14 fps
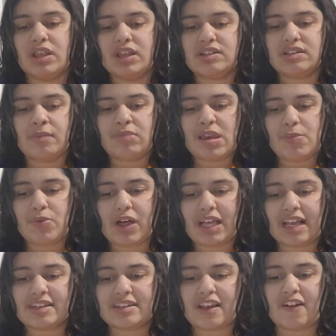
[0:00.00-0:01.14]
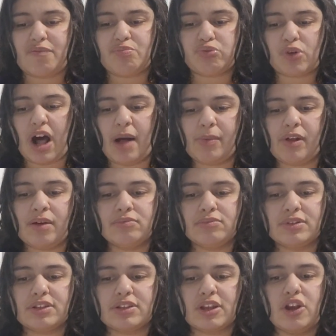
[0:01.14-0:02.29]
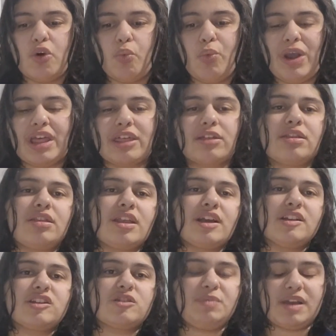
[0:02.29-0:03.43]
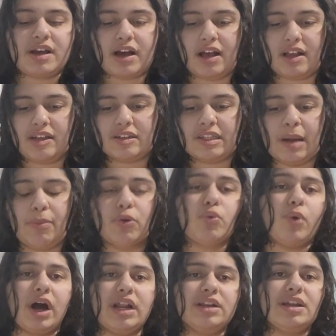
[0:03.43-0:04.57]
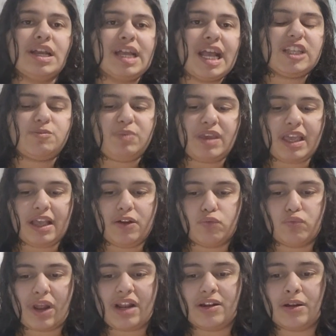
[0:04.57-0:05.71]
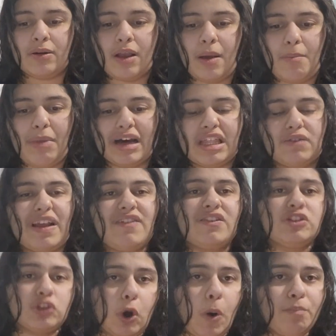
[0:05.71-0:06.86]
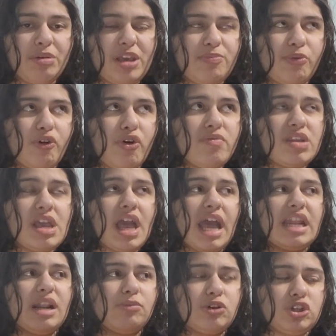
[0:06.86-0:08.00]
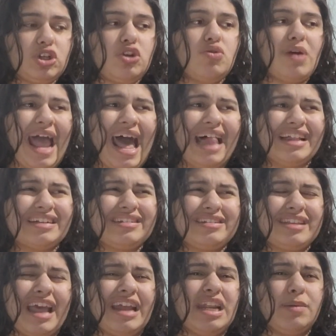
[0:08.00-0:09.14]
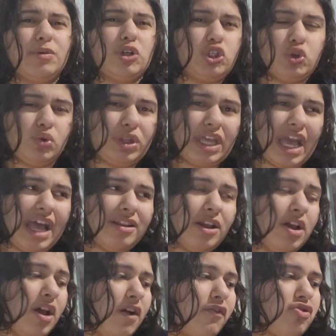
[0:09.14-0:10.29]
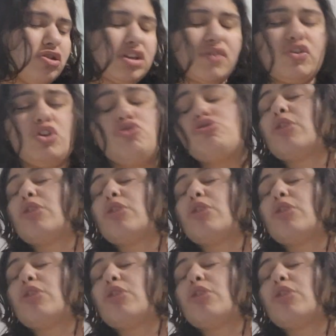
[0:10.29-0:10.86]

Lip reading: some people, I guess, have problems with this because, number one, it's being written by the Raven's Home people, and number two, Alex doesn't end up with Juliet. For those of you who